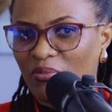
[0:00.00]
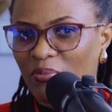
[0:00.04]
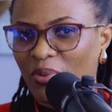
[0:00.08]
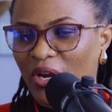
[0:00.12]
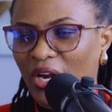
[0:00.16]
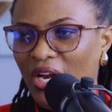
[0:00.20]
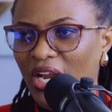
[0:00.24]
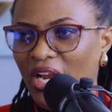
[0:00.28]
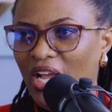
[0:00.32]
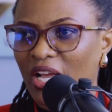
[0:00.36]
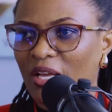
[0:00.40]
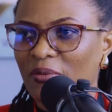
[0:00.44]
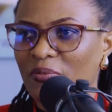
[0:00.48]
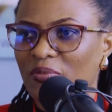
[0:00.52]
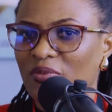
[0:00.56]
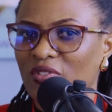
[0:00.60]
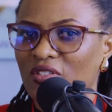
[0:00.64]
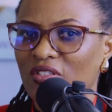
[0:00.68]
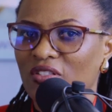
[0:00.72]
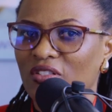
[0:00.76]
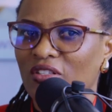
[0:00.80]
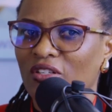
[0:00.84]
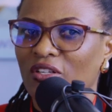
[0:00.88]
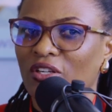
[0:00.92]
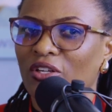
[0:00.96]

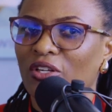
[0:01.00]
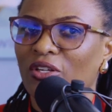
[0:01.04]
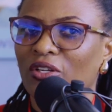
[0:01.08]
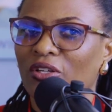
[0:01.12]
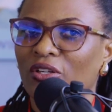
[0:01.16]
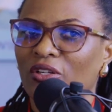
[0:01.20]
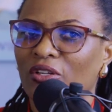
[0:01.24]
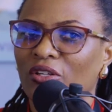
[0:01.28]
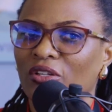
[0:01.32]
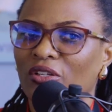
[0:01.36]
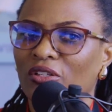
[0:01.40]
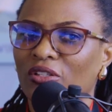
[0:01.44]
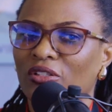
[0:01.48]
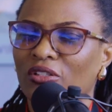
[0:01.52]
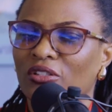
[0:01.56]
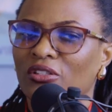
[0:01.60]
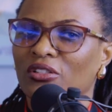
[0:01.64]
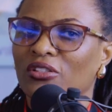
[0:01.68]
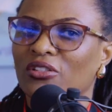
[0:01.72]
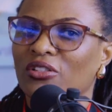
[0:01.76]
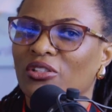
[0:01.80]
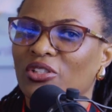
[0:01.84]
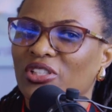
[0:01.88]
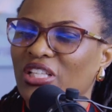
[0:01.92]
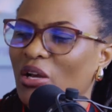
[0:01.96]
Perhaps,
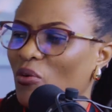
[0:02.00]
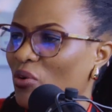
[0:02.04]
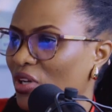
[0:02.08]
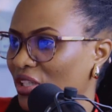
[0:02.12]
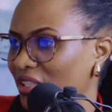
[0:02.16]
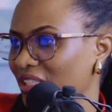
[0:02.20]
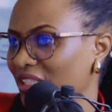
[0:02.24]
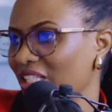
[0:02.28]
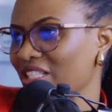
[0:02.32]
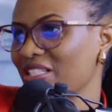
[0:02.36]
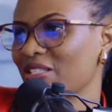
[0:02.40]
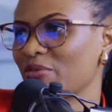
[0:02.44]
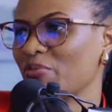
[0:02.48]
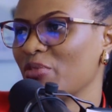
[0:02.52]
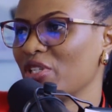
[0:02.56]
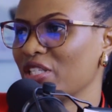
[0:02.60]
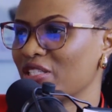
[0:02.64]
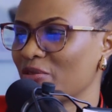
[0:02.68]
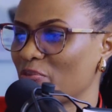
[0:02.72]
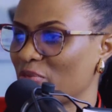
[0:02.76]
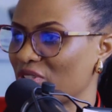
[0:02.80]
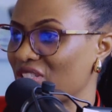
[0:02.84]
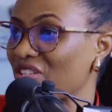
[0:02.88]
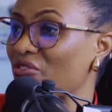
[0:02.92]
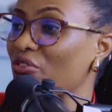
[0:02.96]
yeah, well, let's be
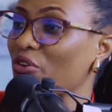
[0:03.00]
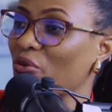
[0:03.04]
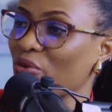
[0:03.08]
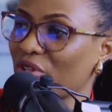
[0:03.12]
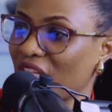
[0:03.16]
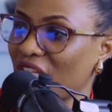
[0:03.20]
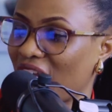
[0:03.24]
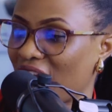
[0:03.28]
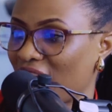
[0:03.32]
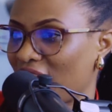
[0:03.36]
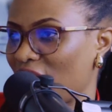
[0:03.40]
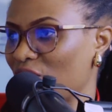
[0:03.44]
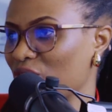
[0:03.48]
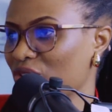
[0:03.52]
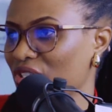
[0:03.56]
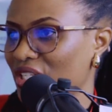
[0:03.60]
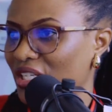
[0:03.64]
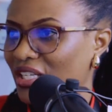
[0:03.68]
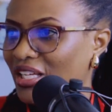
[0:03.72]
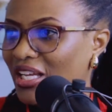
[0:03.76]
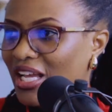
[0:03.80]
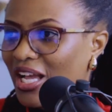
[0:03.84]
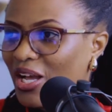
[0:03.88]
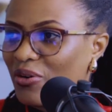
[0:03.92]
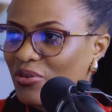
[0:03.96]
specific with the
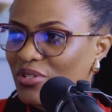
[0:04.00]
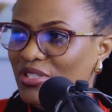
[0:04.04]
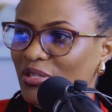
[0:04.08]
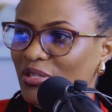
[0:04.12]
accounting. I was